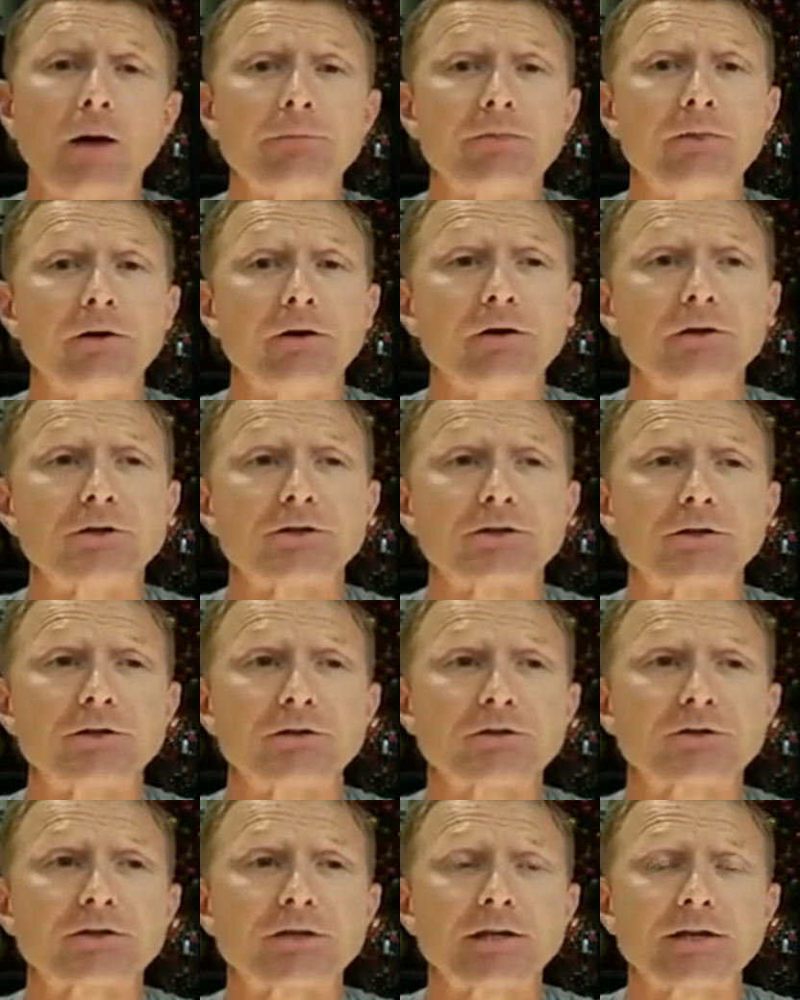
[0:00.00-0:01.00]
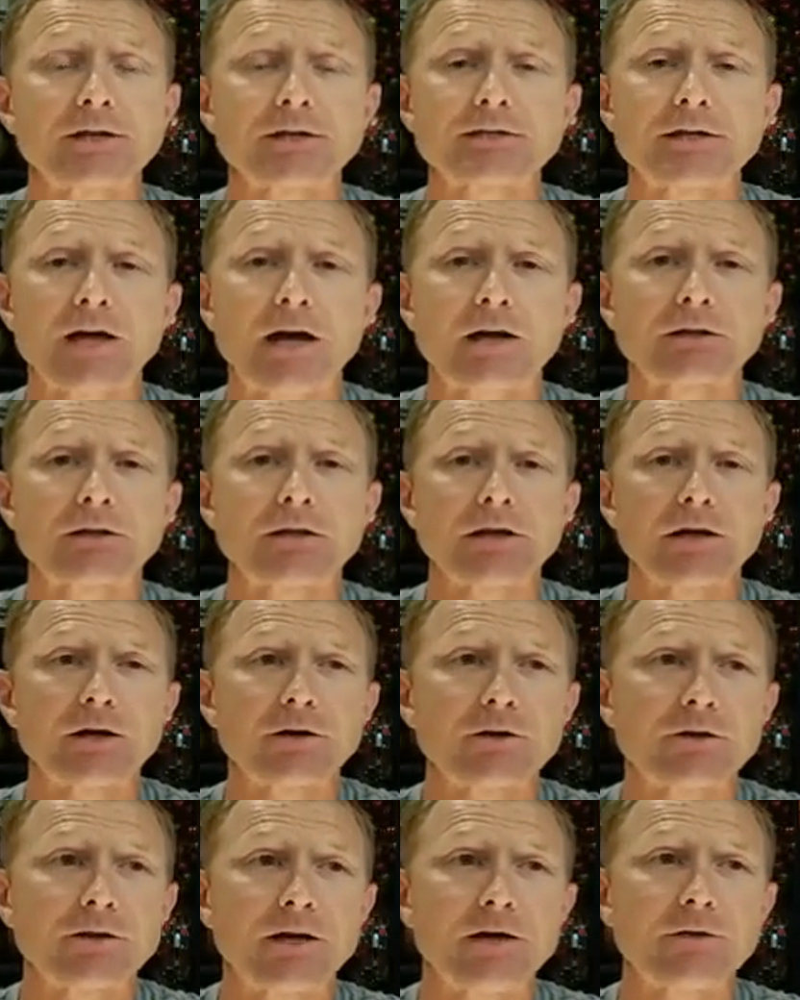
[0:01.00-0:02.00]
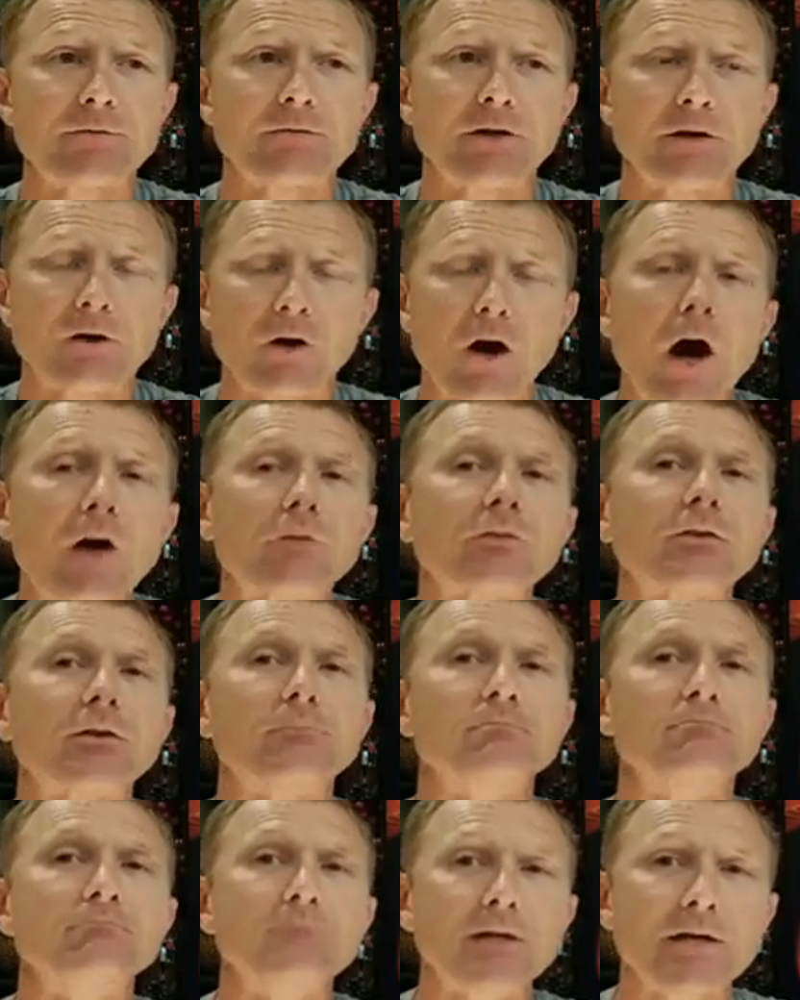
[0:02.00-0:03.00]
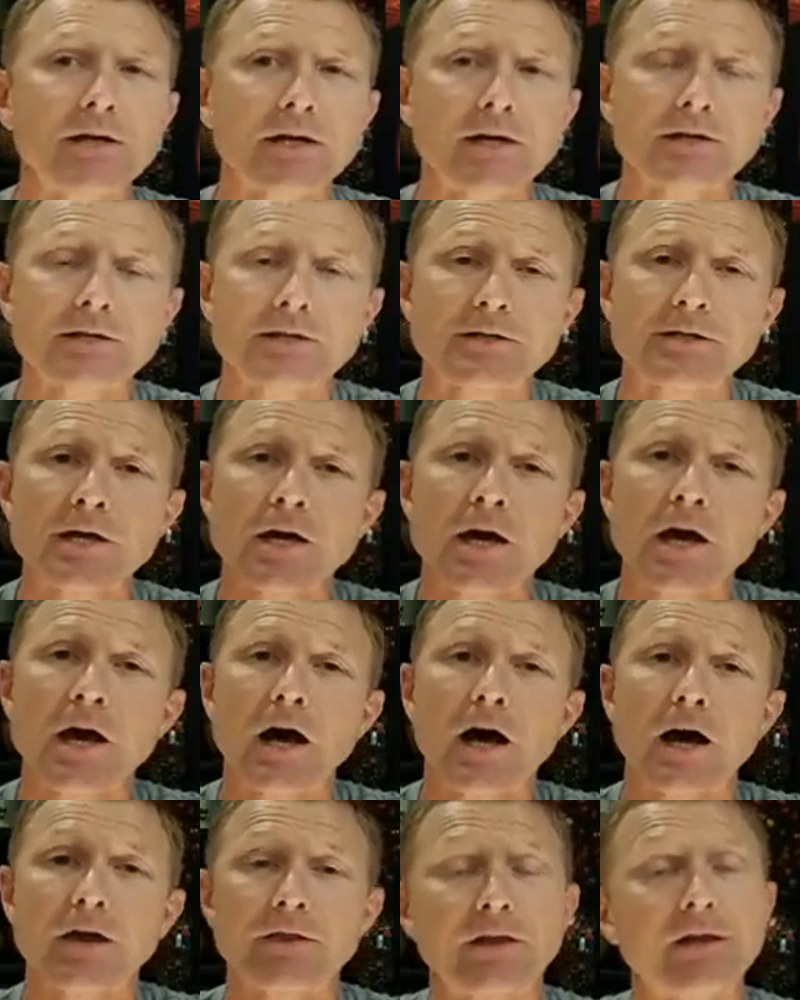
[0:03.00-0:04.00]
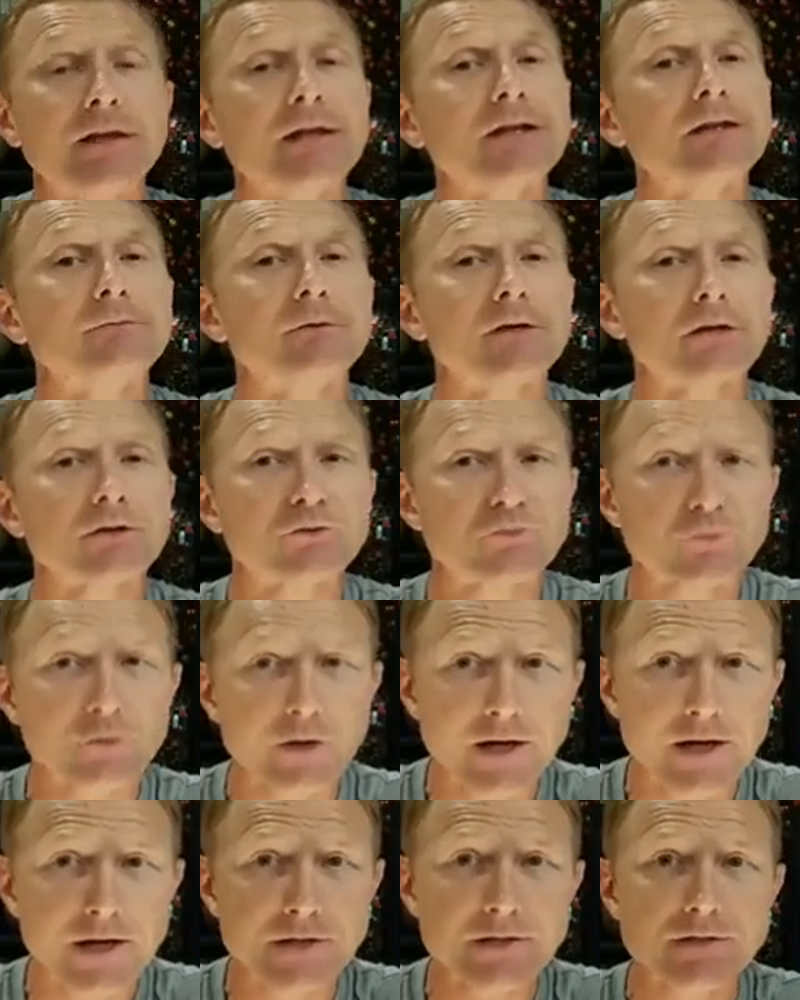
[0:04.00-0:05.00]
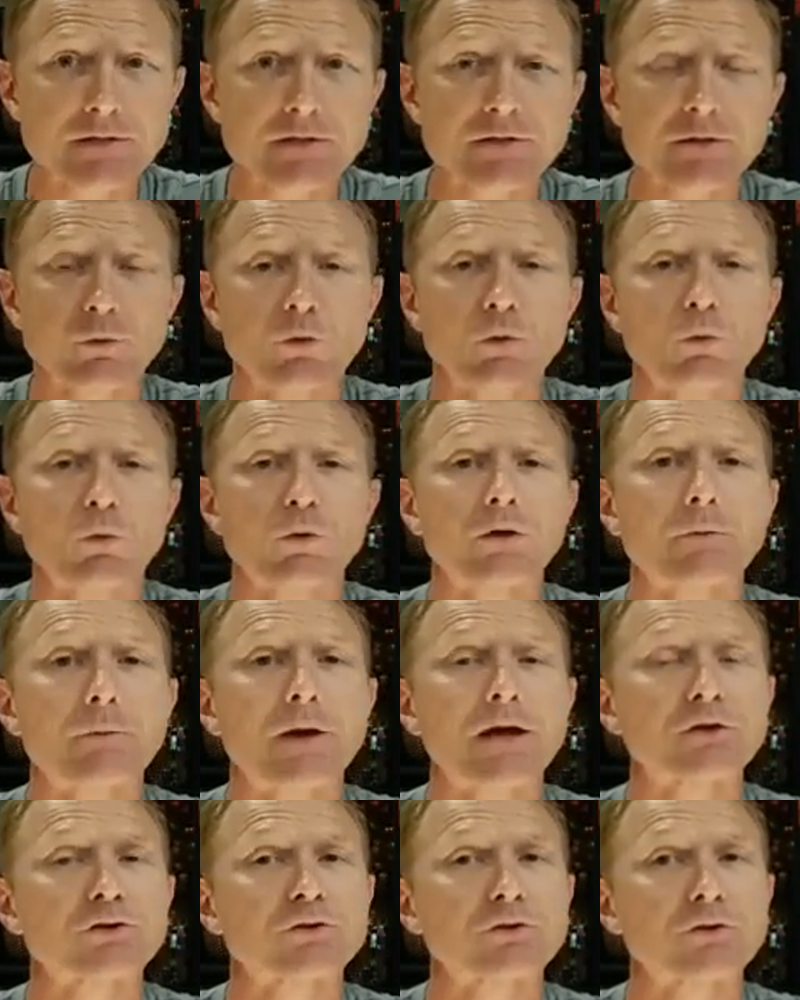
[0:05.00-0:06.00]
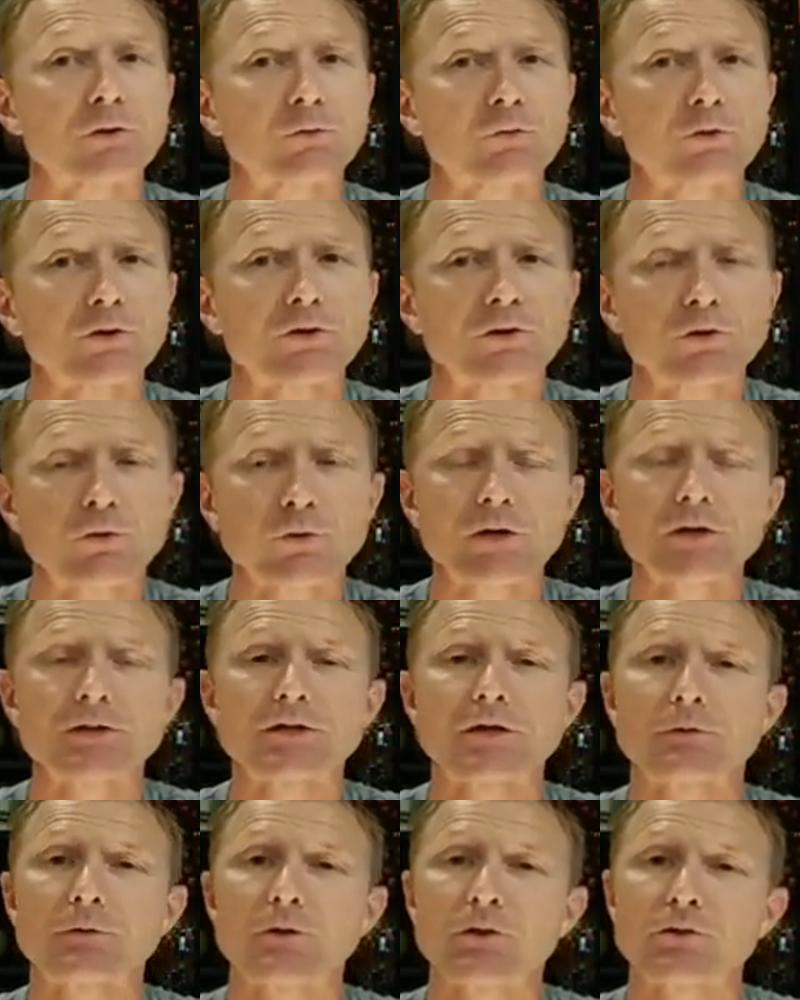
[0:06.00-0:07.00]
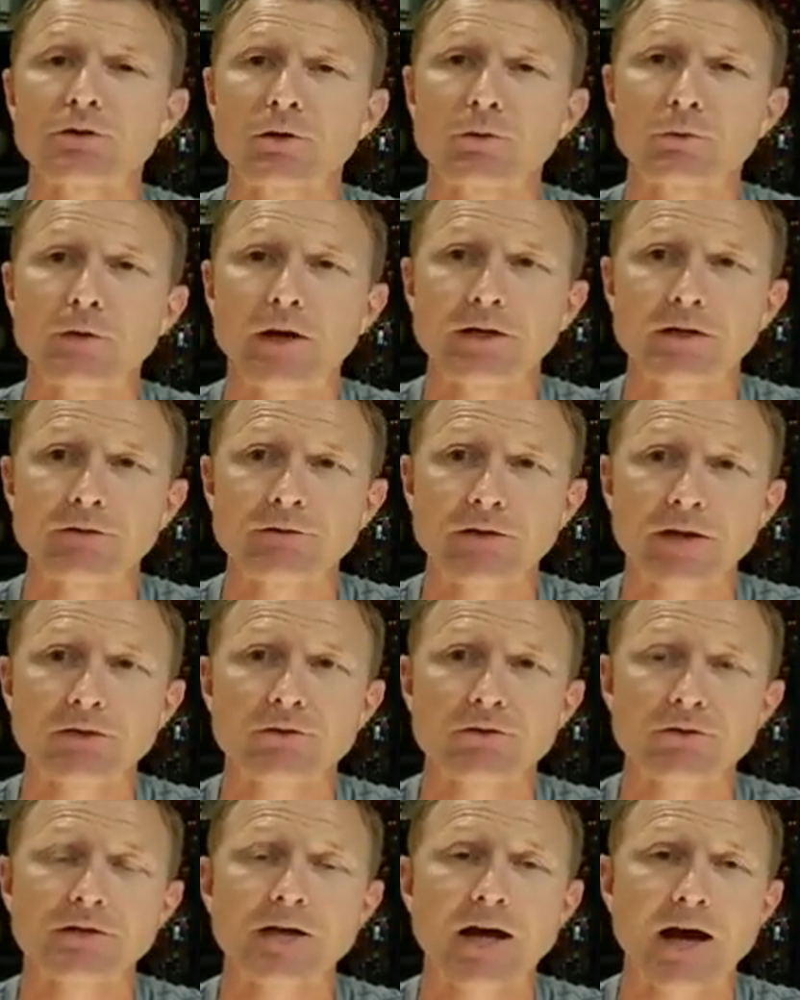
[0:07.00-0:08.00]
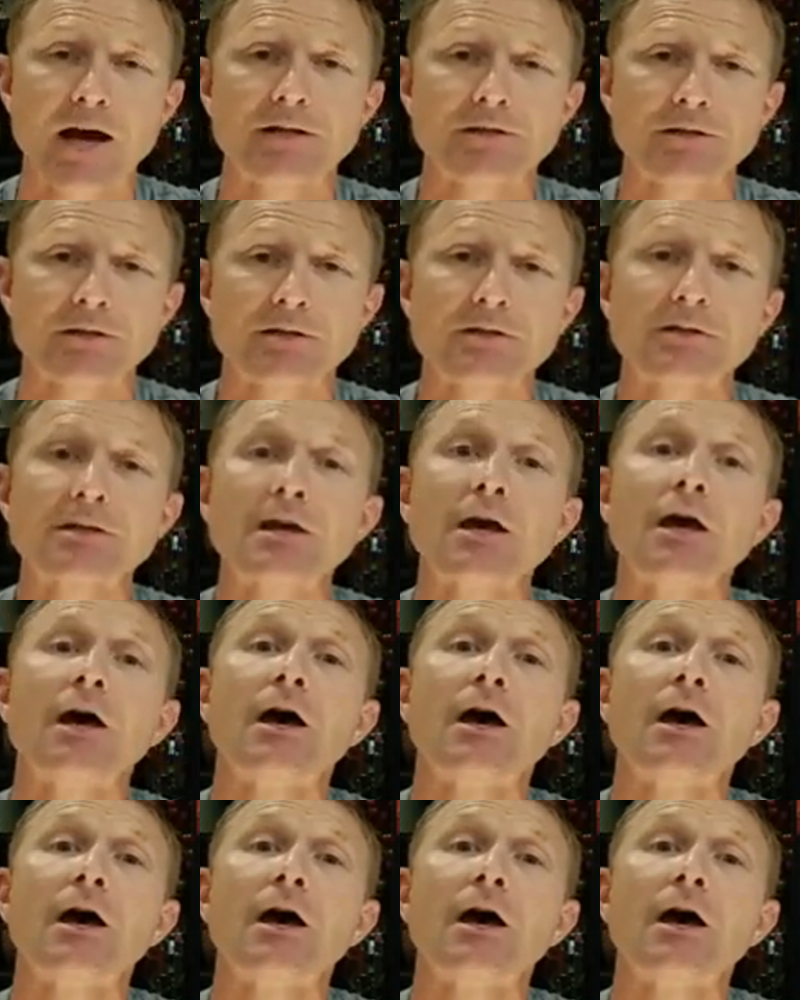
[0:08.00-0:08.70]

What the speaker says: There's things out there that are often missed that need to be addressed. So we want to make sure that we're doing some of those corrective exercises